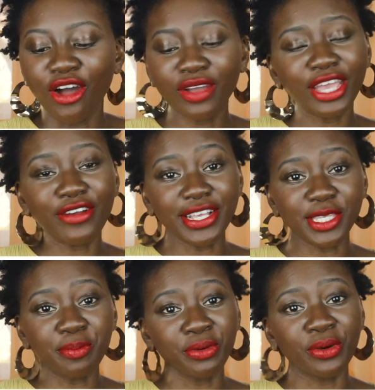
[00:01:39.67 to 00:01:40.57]
Okay,
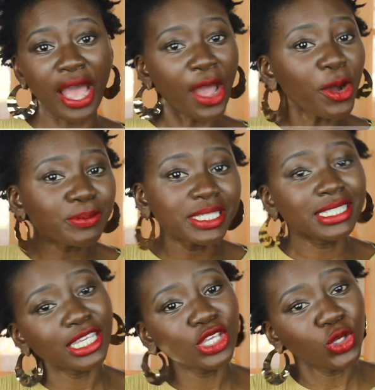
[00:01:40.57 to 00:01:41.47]
Gracie Pooh, I hope to
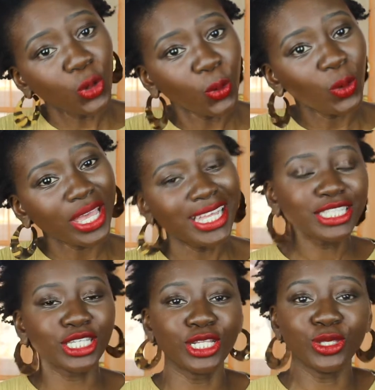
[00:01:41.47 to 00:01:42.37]
see you
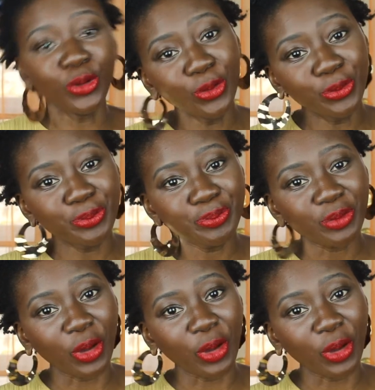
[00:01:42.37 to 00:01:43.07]
in Tulum.